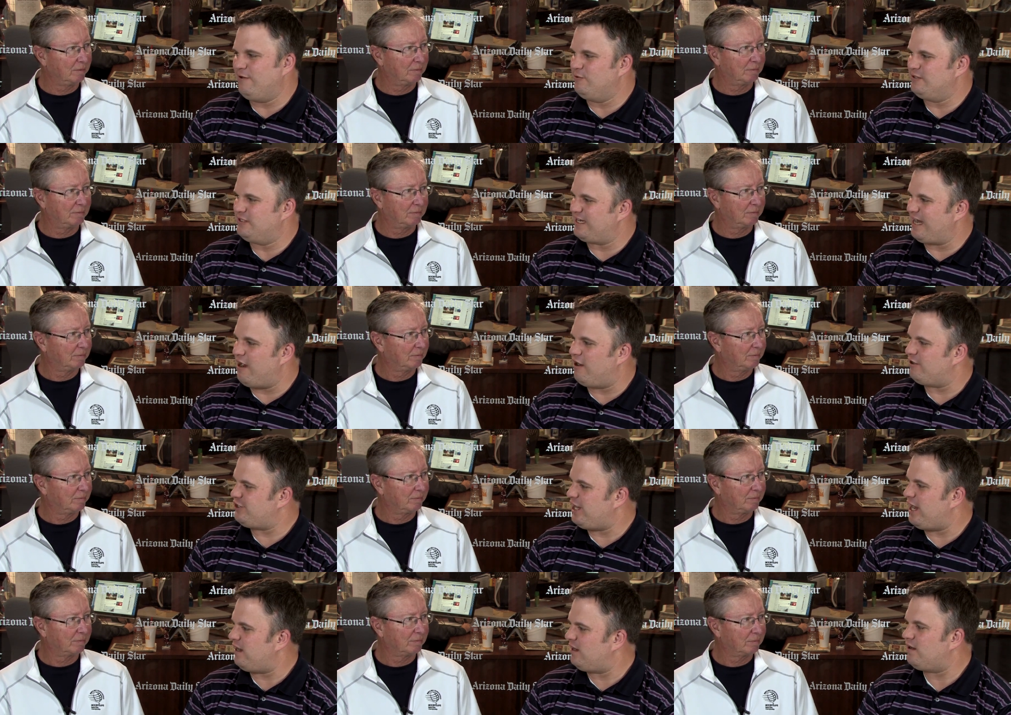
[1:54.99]
Speaker 1: who scares
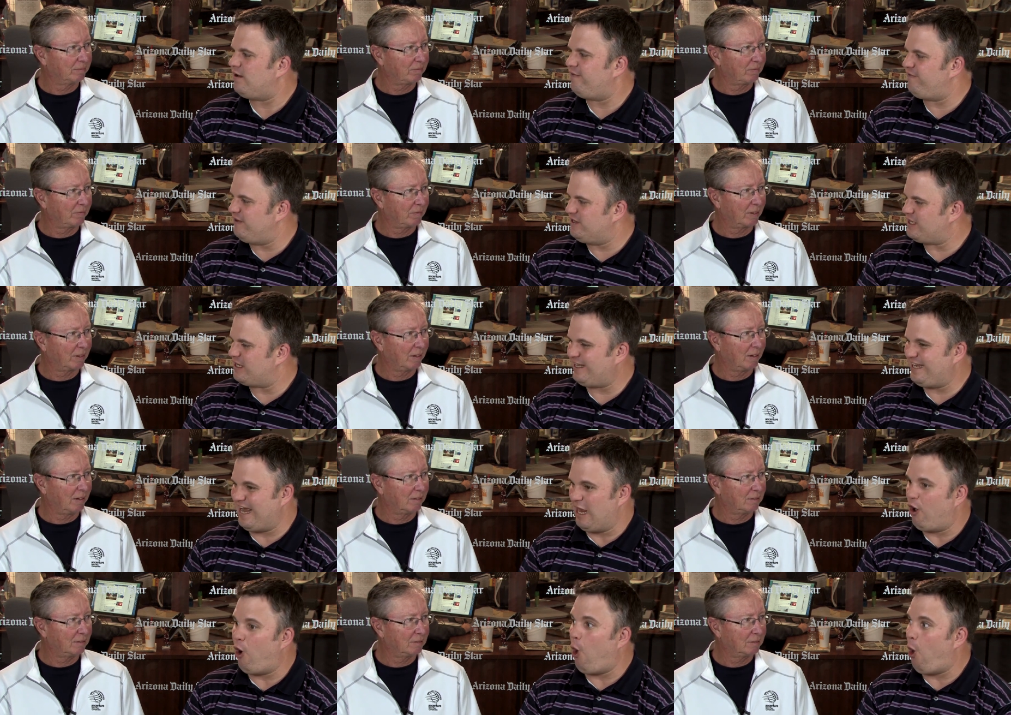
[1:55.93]
you physically
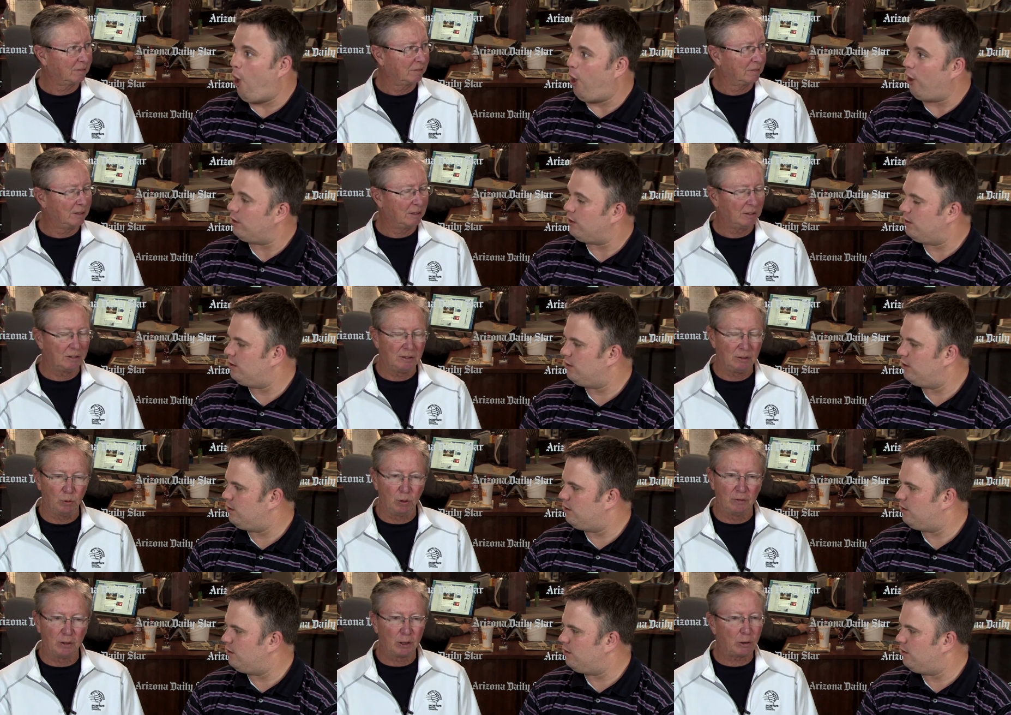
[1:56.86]
at all.
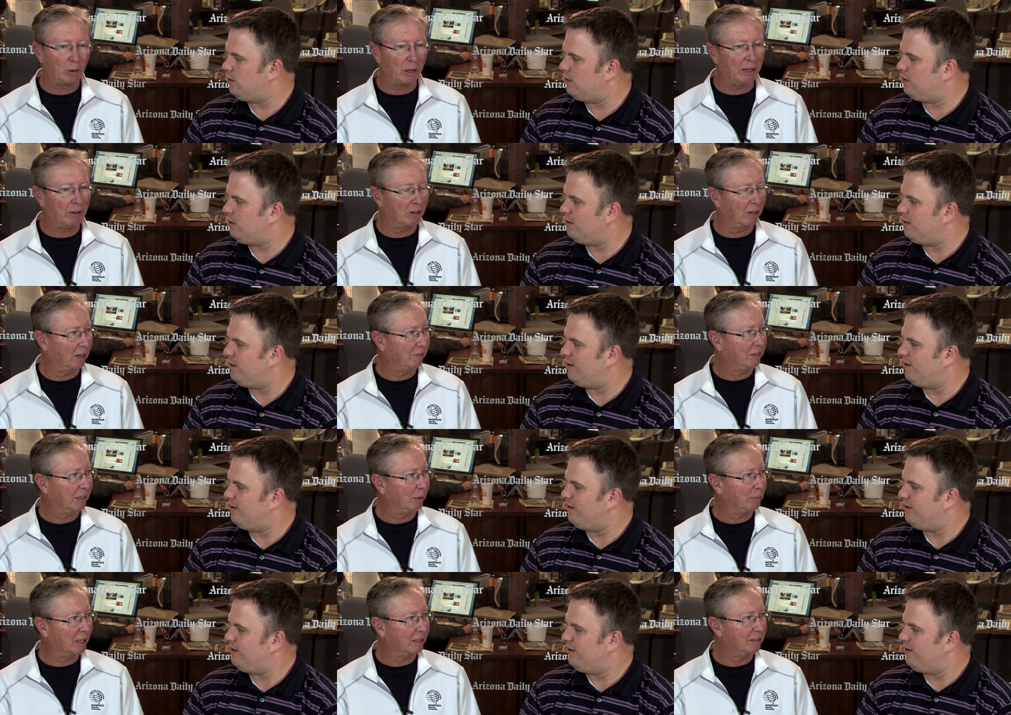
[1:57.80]
Speaker 2: River Cracraft, how
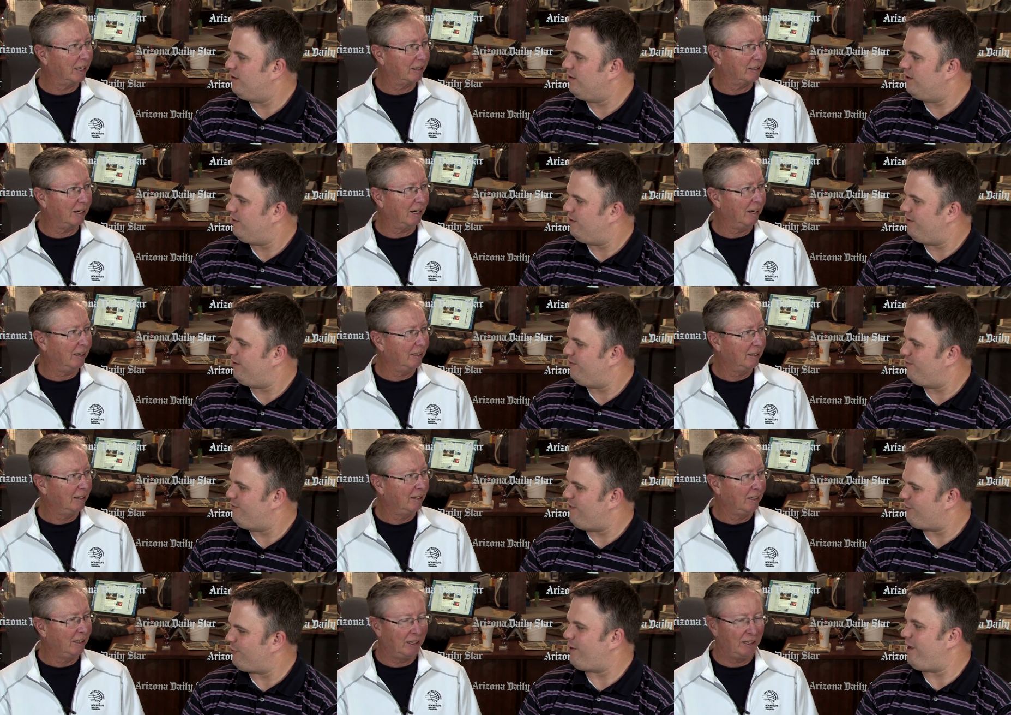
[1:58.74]
about that guy?
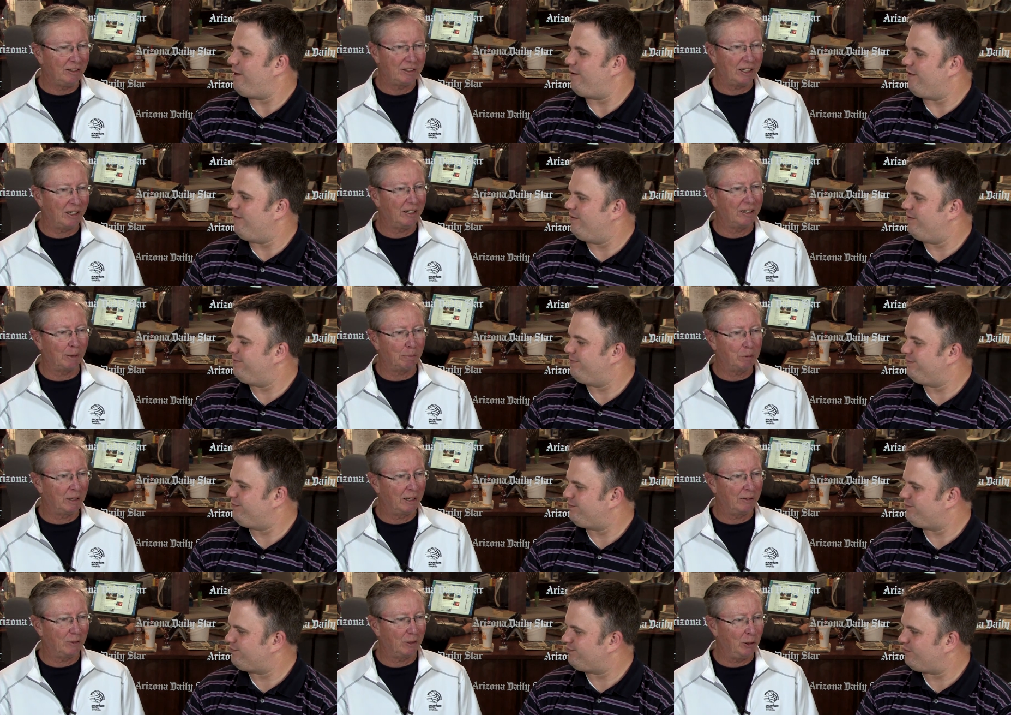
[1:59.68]
River Cracraft. He's going to end up playing
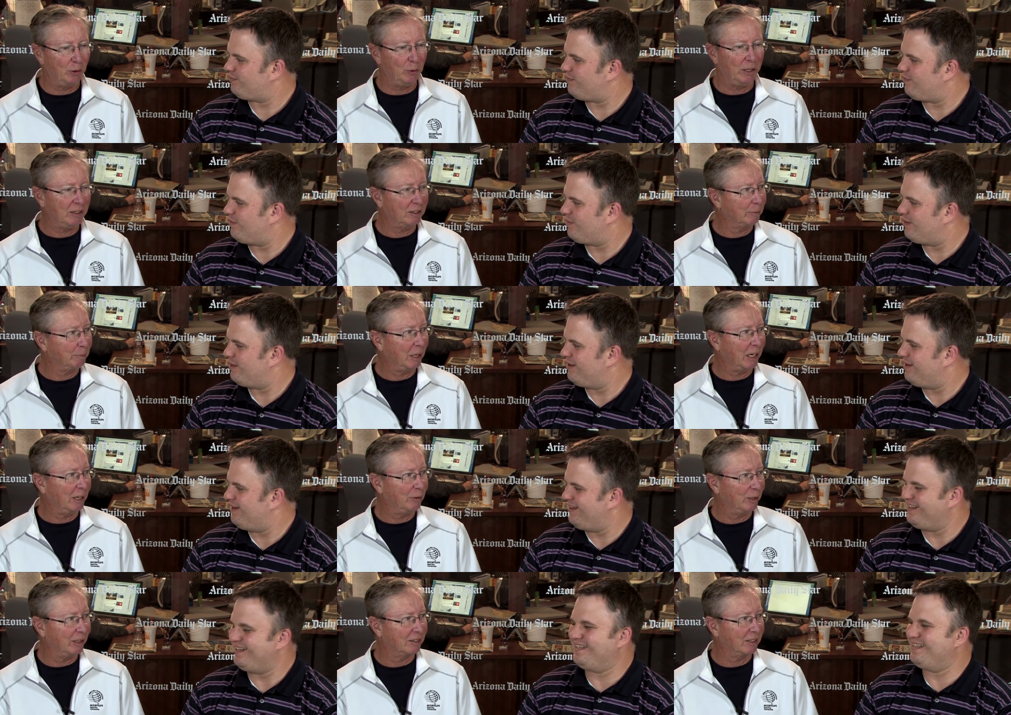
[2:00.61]
for the New England
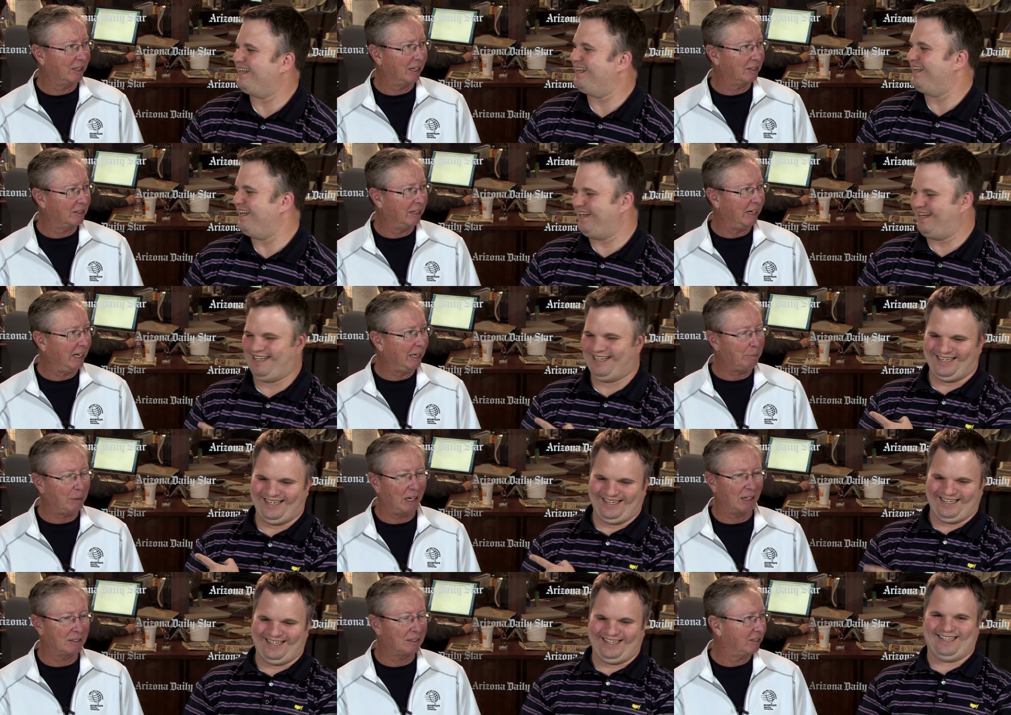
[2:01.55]
Patriots and catching 80
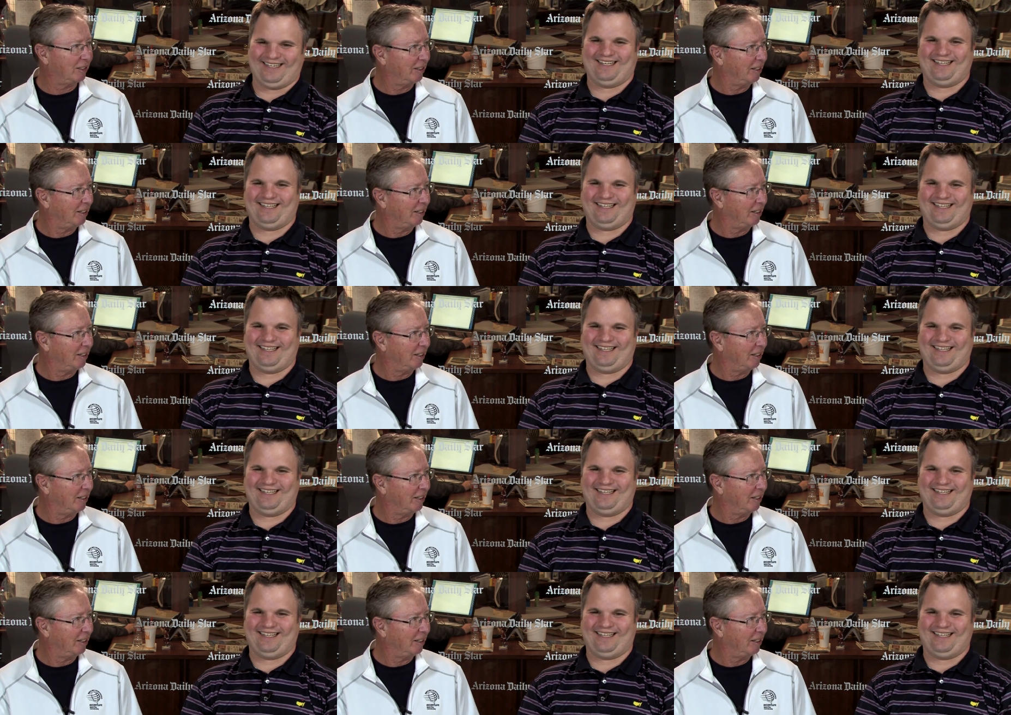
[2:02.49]
passes a